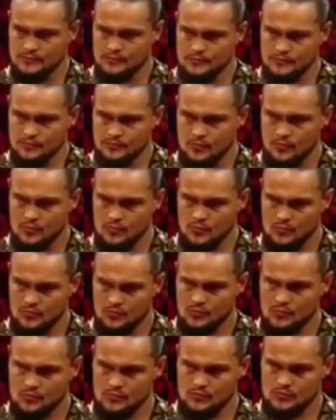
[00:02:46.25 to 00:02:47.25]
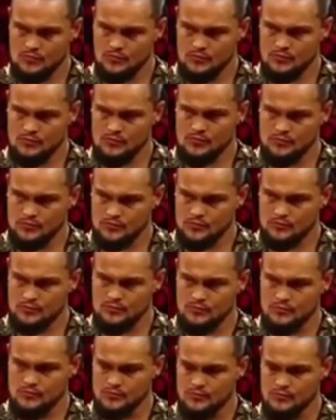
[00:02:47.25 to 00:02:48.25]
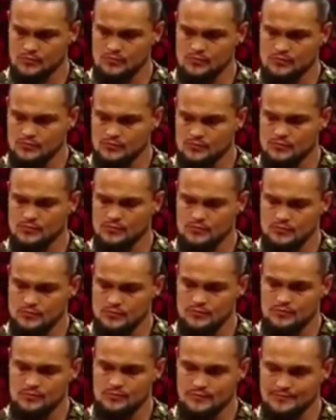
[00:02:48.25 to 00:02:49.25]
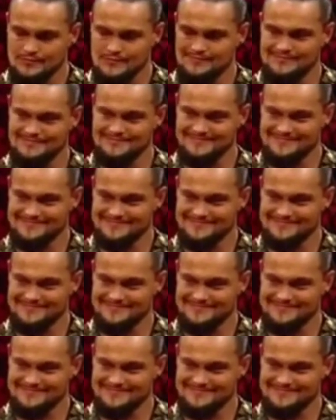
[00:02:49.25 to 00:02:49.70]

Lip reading: (not speaking)